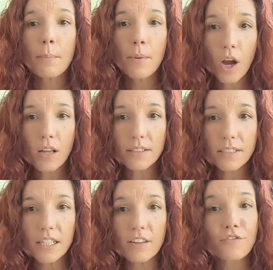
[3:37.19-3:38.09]

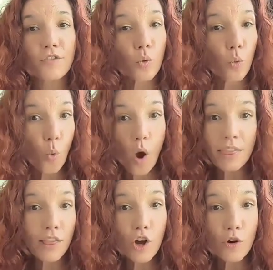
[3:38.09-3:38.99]
policy for
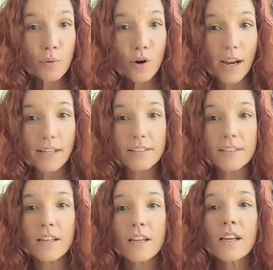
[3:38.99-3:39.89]
one low price.